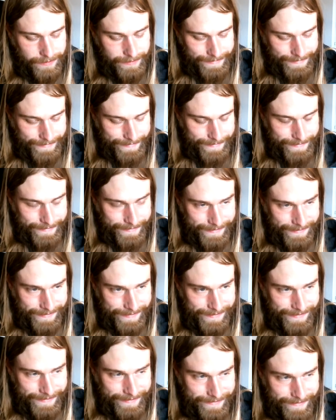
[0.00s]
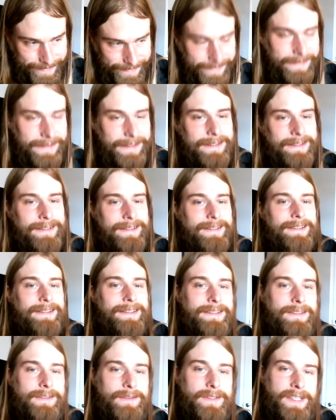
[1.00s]
So
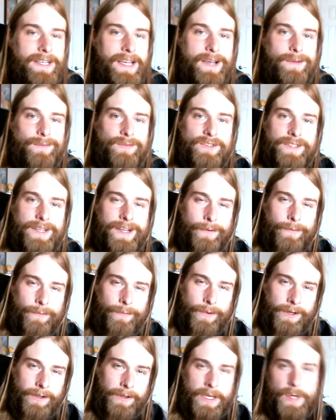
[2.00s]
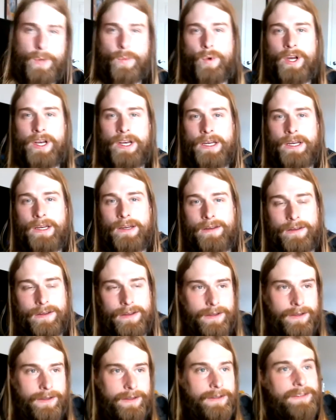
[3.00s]
time's not really winning.
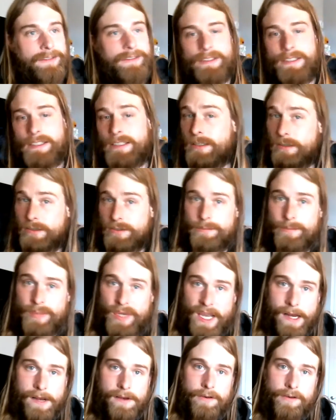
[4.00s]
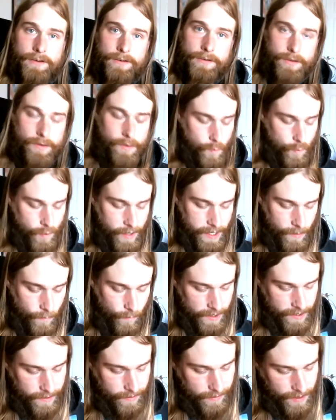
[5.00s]
See, it goes back just to the way
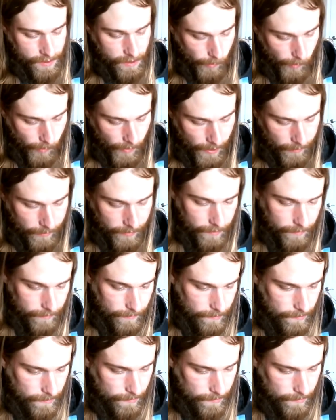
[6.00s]
we think about it.